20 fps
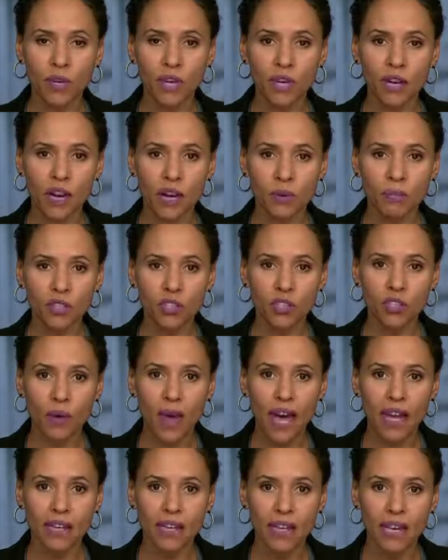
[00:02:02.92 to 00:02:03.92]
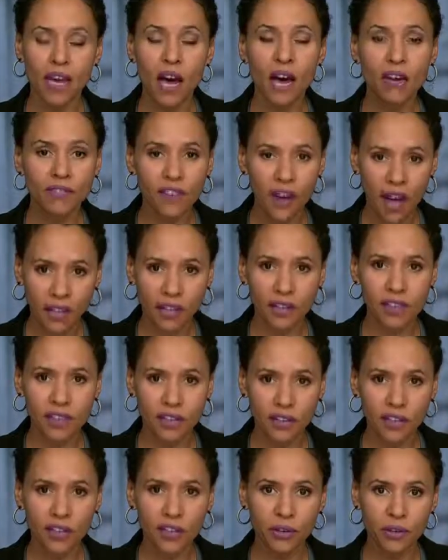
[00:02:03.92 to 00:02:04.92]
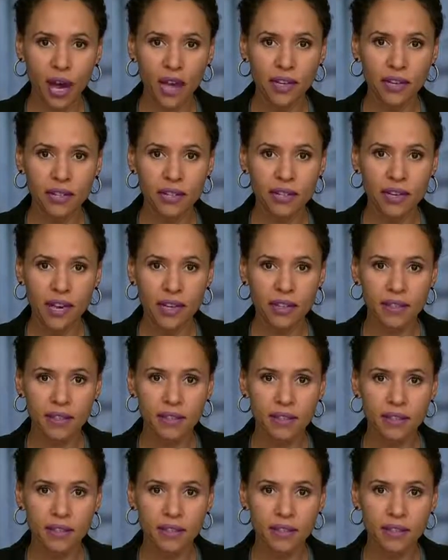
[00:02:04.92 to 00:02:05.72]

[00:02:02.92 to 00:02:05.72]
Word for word: when it comes to ending gun violence here in the United States.